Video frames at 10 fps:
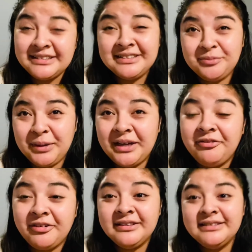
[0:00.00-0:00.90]
bad
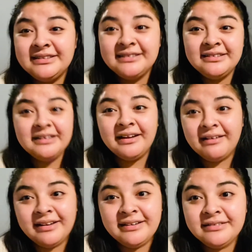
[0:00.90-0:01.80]
friends that
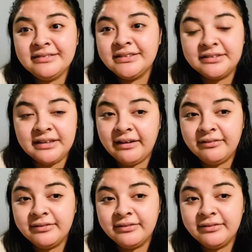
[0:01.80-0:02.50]
I shouldn't have